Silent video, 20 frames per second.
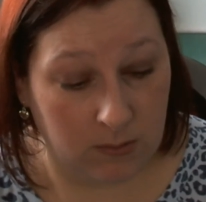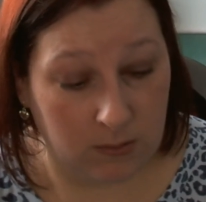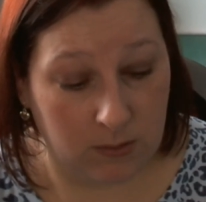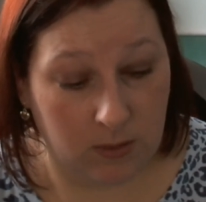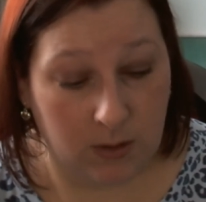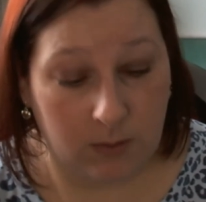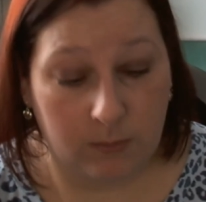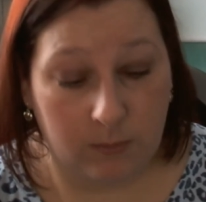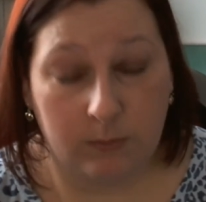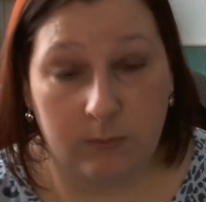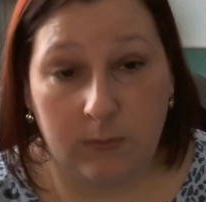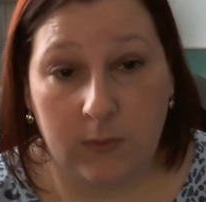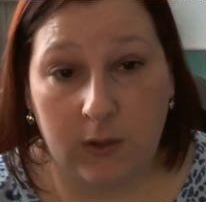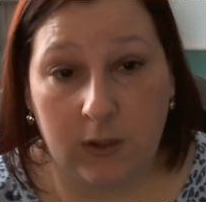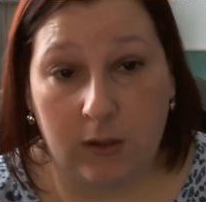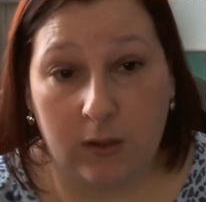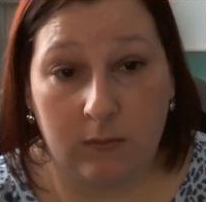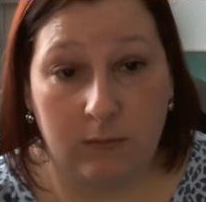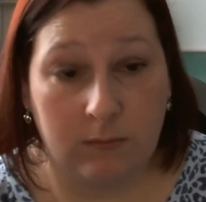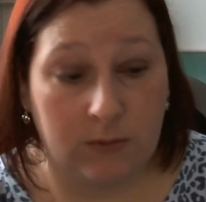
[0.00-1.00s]
but you know,
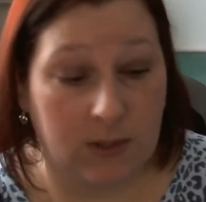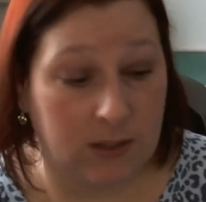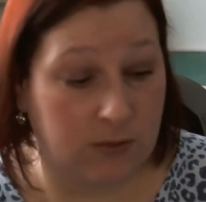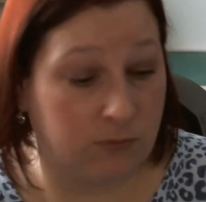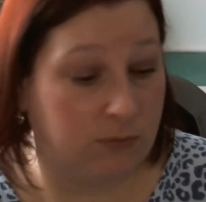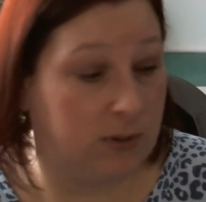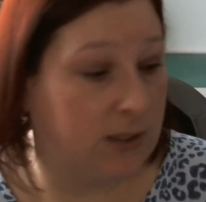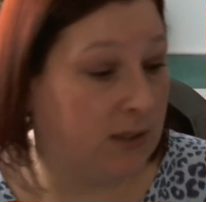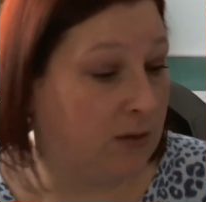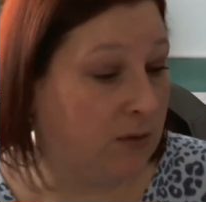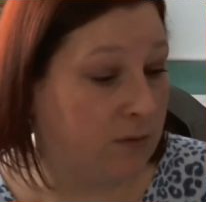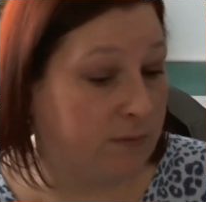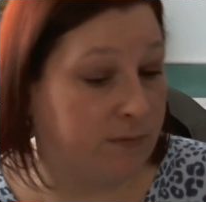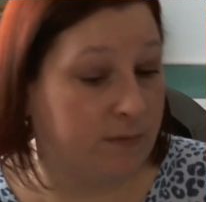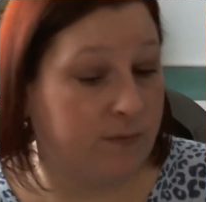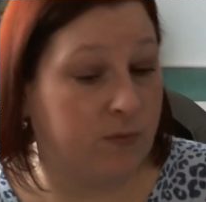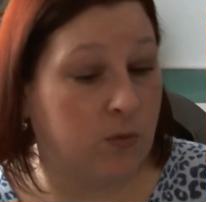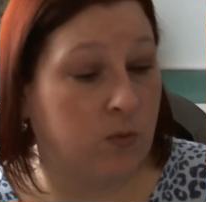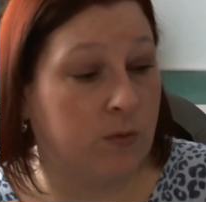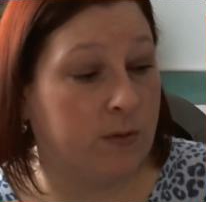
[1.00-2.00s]
that's really good
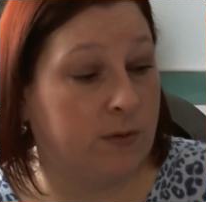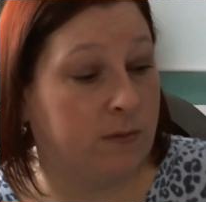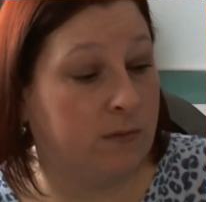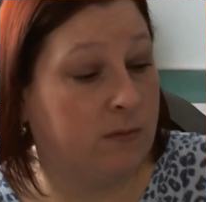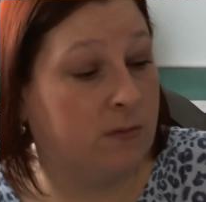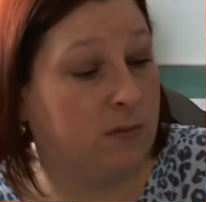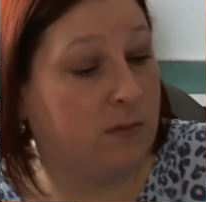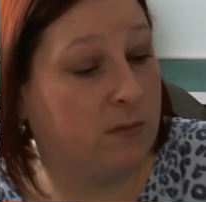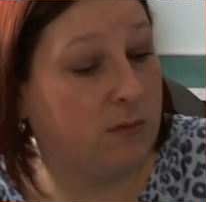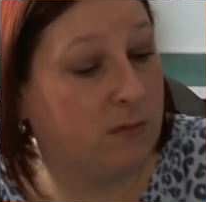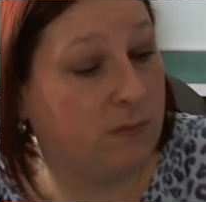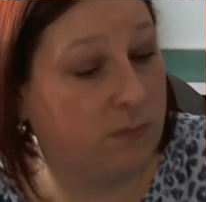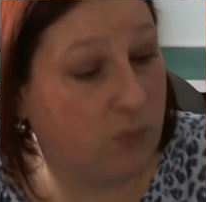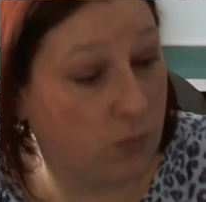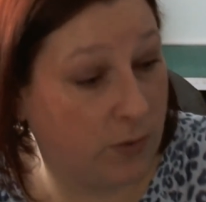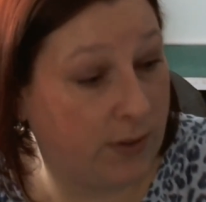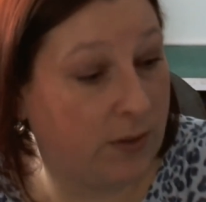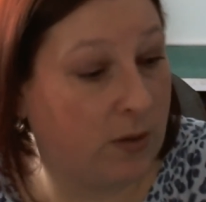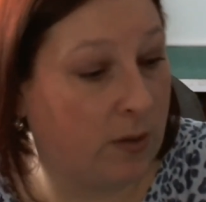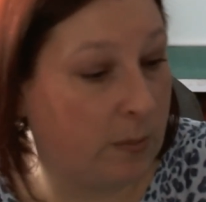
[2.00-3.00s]
for
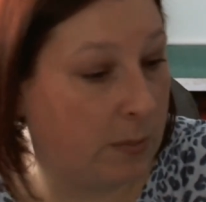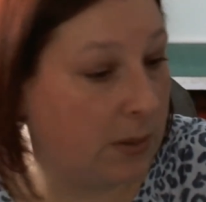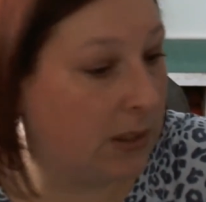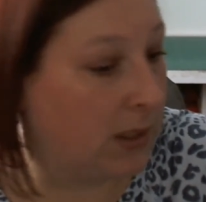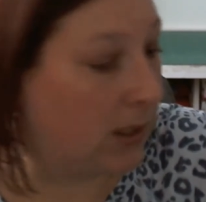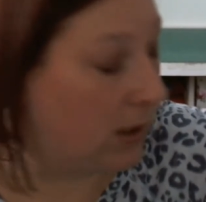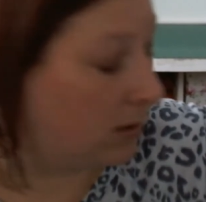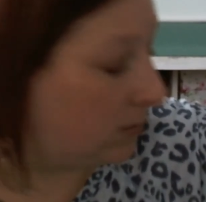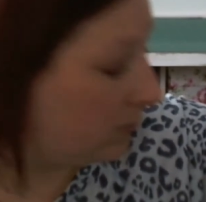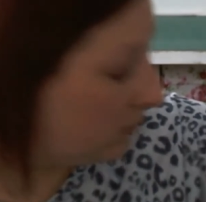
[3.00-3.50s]
49p.